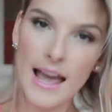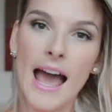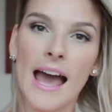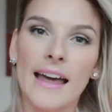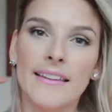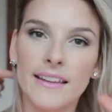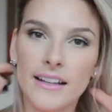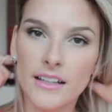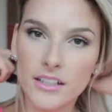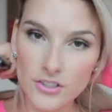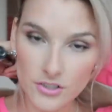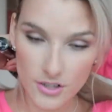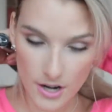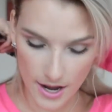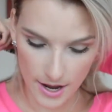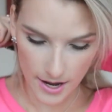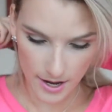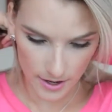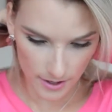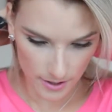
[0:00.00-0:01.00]
and let it
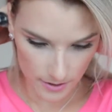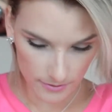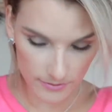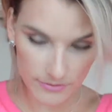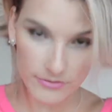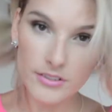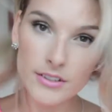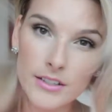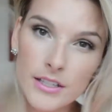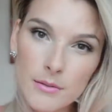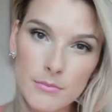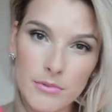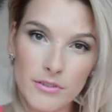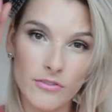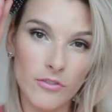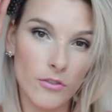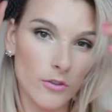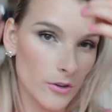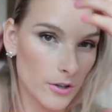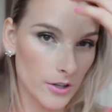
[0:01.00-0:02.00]
dry fully
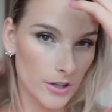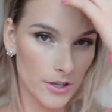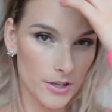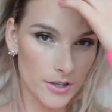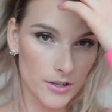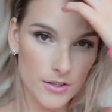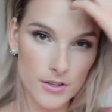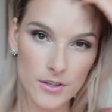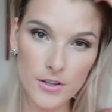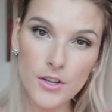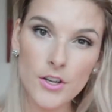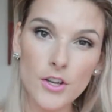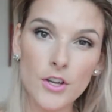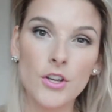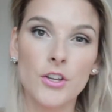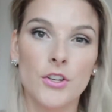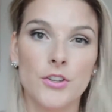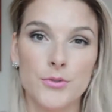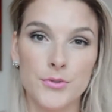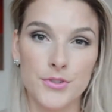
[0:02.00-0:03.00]
before
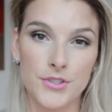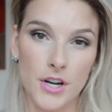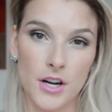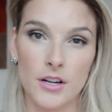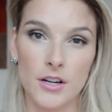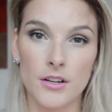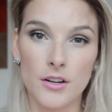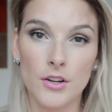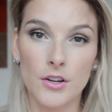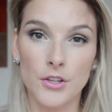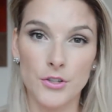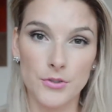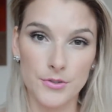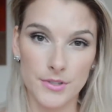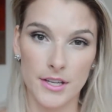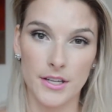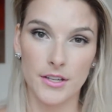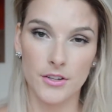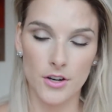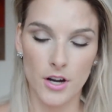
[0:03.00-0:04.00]
you start
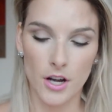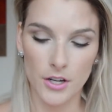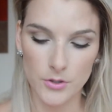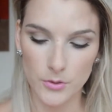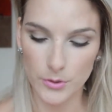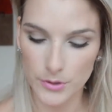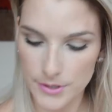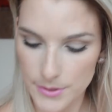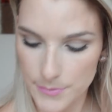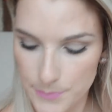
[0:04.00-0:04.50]
using your hot tools.